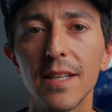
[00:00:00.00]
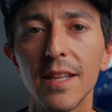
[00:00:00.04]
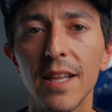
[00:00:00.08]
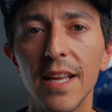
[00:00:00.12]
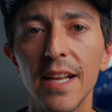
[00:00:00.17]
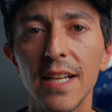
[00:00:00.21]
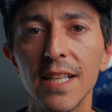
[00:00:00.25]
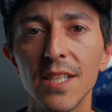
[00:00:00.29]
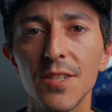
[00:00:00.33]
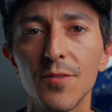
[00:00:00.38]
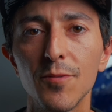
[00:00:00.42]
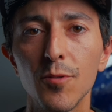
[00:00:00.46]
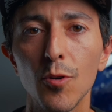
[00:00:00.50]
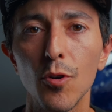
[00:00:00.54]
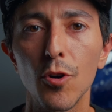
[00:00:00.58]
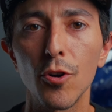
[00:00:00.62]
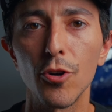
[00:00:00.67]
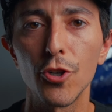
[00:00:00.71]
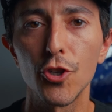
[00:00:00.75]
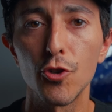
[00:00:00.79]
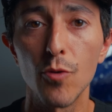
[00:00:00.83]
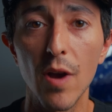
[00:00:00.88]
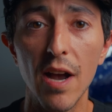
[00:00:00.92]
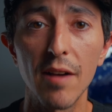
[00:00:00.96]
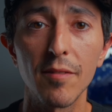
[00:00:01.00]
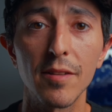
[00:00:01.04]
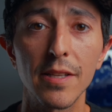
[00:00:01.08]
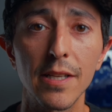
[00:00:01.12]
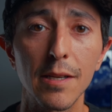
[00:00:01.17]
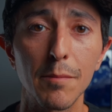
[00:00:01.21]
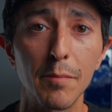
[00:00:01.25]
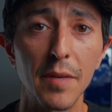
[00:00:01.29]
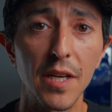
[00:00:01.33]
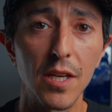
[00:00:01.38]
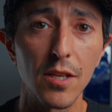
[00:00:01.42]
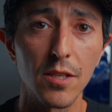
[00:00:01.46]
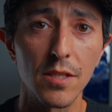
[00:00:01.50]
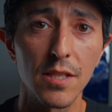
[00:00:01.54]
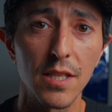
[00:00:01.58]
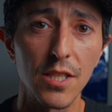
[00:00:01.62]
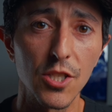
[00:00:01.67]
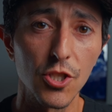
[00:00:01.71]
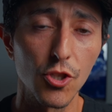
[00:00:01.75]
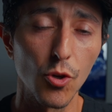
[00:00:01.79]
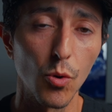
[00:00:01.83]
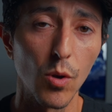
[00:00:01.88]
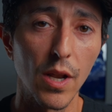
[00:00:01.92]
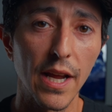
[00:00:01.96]
lens for traveling because it's
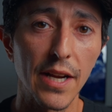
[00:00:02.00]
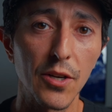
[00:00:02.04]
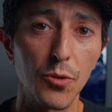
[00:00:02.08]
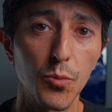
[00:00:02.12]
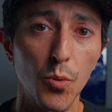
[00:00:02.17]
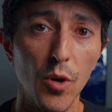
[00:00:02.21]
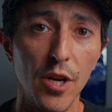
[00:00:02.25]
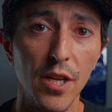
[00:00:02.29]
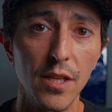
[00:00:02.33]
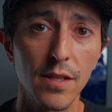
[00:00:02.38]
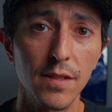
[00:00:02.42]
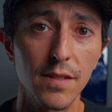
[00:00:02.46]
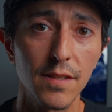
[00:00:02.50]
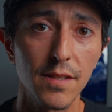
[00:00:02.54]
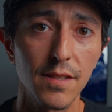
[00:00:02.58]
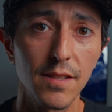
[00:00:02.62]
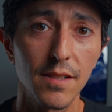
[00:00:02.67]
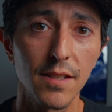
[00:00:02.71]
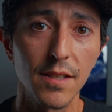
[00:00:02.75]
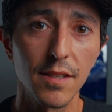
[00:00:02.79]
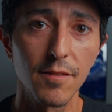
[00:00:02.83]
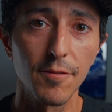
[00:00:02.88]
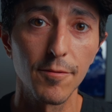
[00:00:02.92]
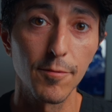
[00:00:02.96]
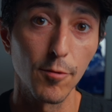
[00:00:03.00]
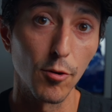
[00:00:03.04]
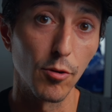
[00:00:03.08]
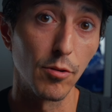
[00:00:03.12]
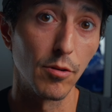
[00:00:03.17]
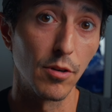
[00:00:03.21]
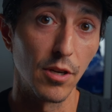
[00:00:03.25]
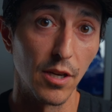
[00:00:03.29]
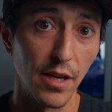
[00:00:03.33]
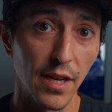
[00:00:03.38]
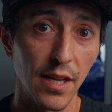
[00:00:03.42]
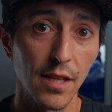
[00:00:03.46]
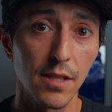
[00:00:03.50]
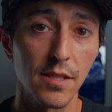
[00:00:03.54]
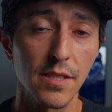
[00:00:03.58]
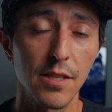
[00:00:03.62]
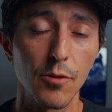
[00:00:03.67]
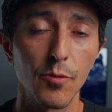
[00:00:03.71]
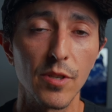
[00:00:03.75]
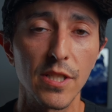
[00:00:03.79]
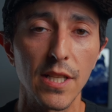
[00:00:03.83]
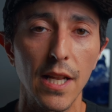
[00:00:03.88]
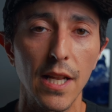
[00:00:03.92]
so lightweight for a L series